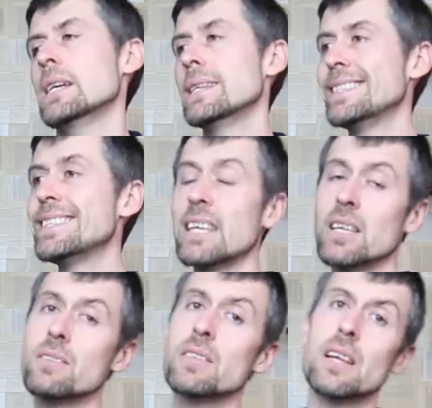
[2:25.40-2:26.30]
Uh, the
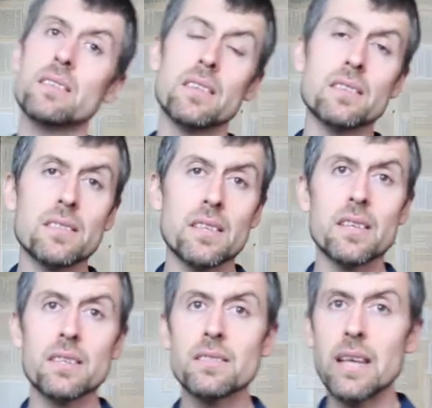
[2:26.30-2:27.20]
second
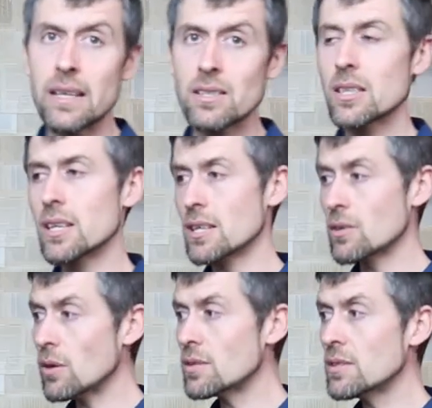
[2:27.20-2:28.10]
characteristic is that
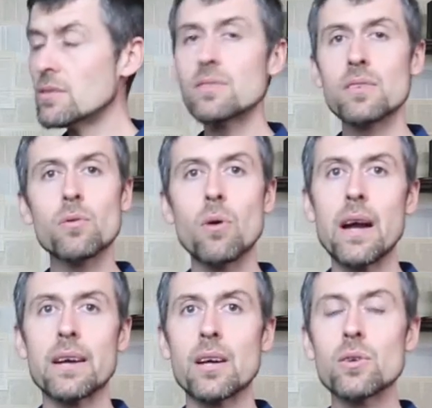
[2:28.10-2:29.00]
uh, cocktails
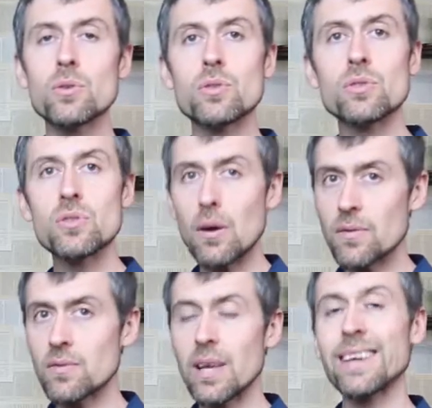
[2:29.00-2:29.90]
require a good
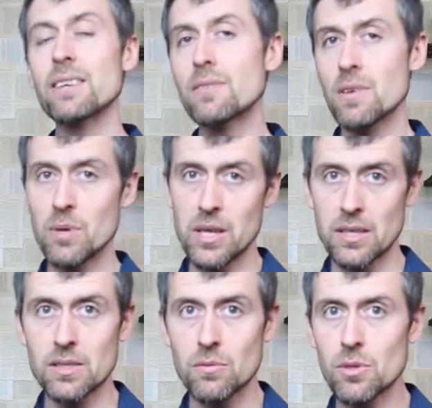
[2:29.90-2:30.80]
soft and
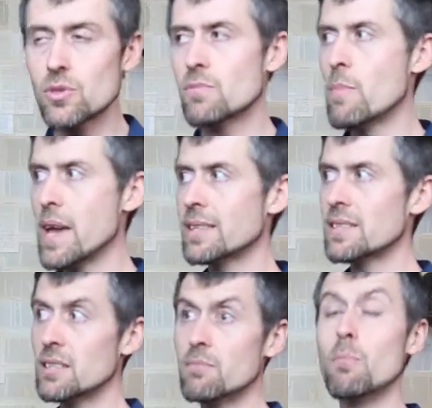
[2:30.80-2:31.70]
creaminess, which
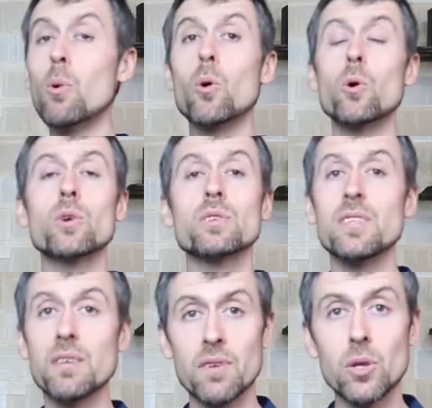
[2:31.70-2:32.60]
makes it more
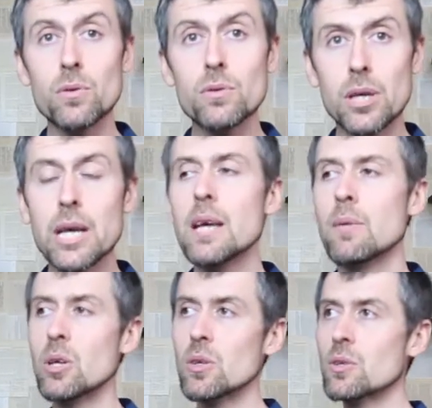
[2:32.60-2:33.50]
difficult
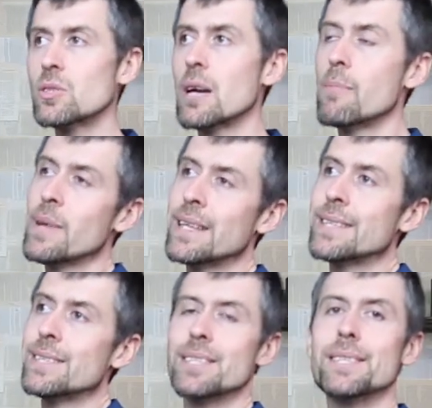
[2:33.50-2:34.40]
because uh,
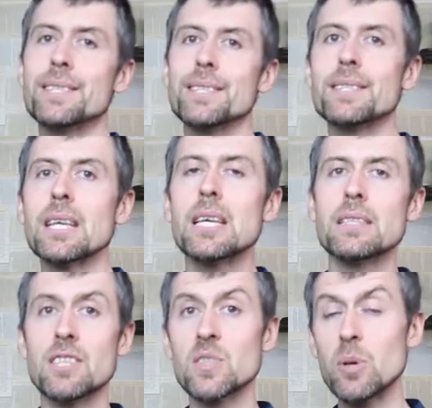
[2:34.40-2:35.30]
many cheeses
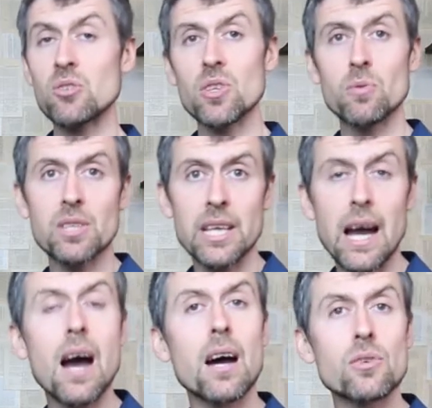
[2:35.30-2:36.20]
especially when
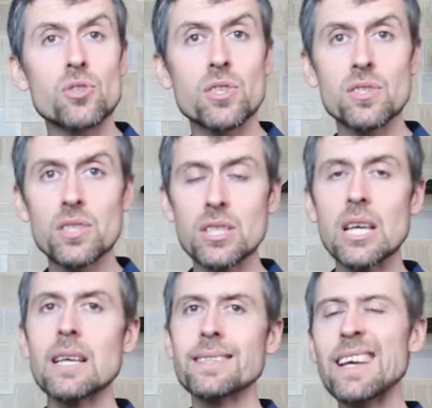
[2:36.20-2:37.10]
they are hard cheeses,
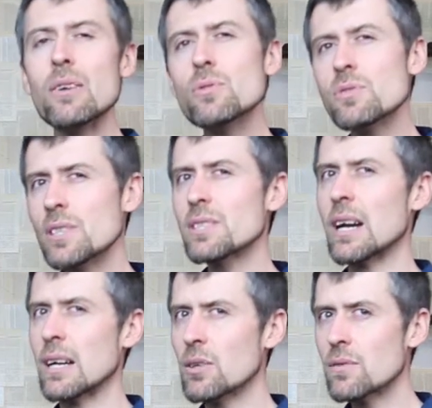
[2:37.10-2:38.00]
they lose this
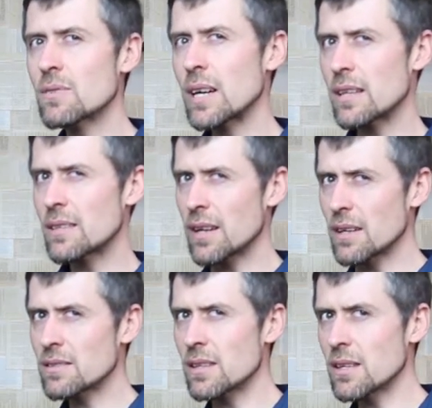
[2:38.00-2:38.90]
kind of
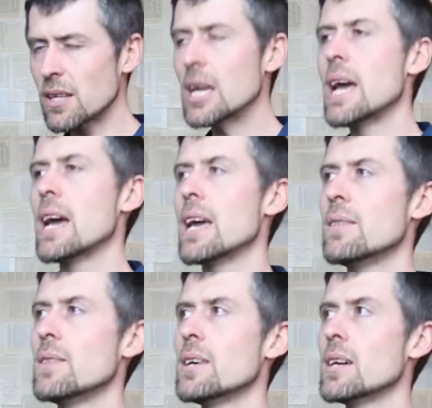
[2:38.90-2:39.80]
characteristic.
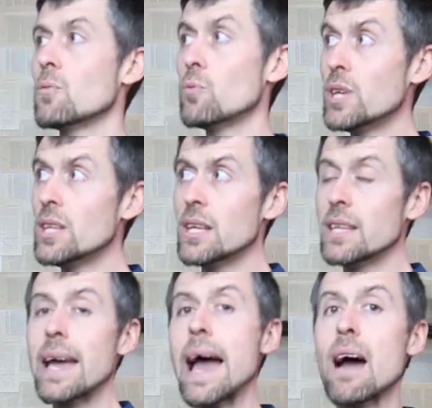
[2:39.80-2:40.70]
And uh, we
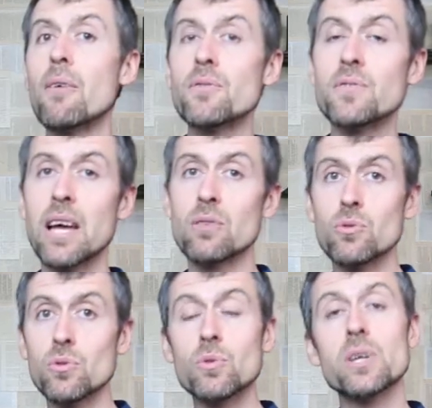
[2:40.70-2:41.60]
need have that
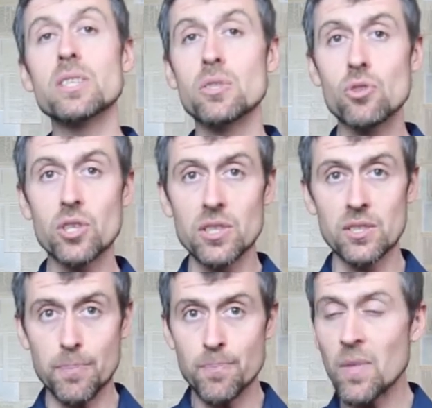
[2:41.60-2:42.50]
too in the
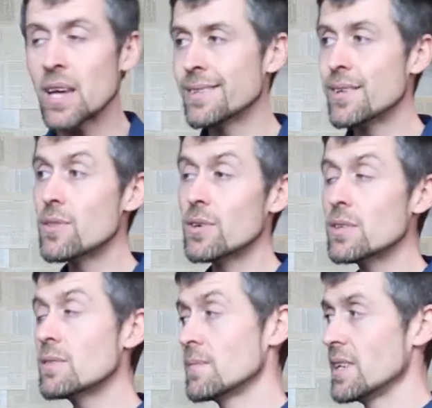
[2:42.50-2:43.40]
cheese. The
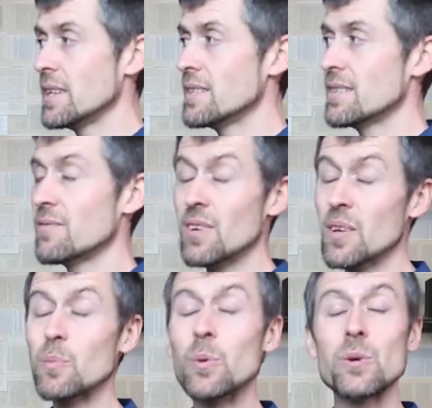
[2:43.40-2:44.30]
third, it's
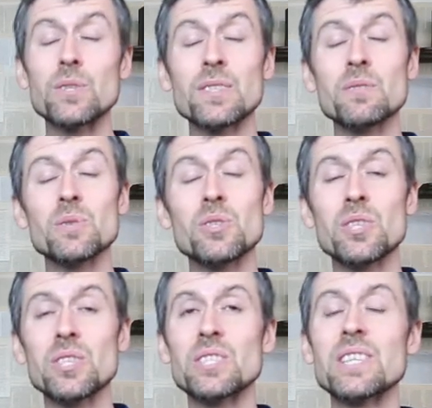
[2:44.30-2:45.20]
really important,
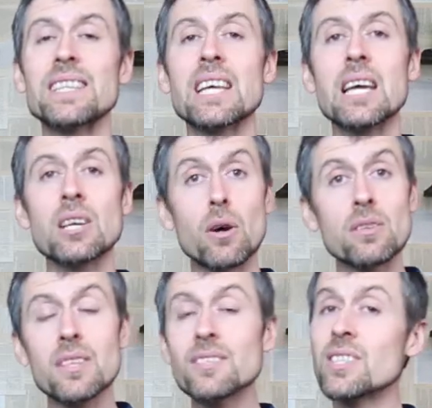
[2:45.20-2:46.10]
which is that
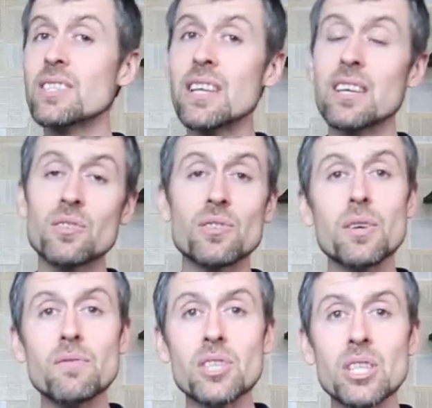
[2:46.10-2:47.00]
cocktails generally are
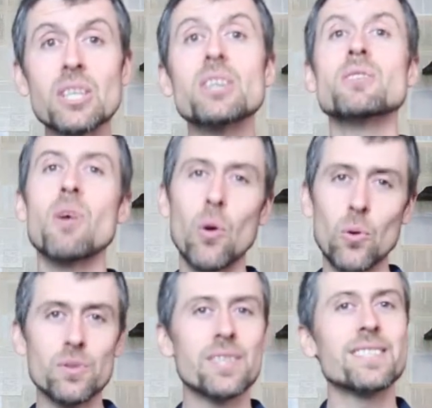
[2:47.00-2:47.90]
served
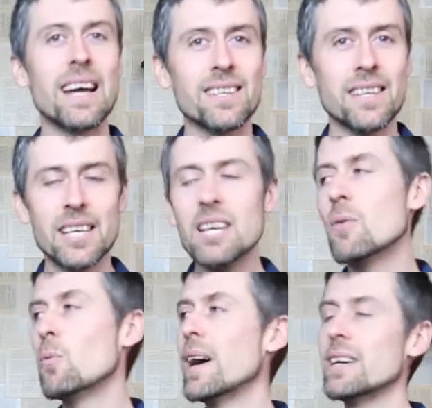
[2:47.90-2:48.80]
cold, exactly.
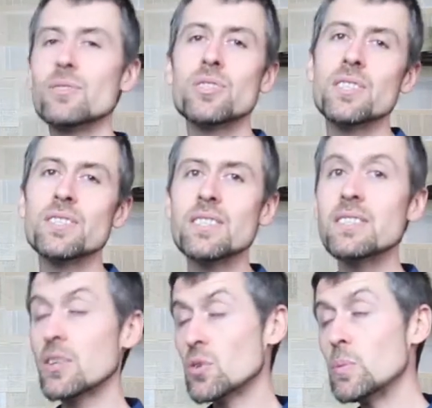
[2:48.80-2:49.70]
While cheeses,
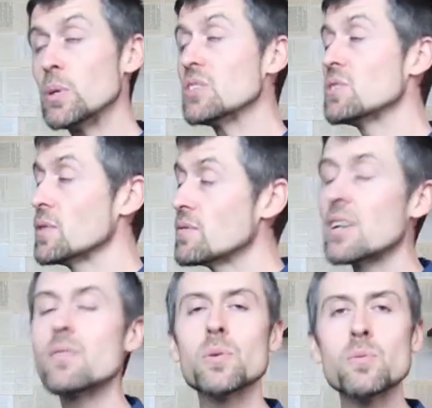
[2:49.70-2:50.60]
they should be served
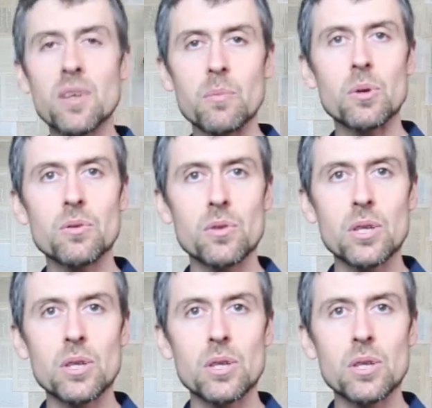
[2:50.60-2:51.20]
at room temperature.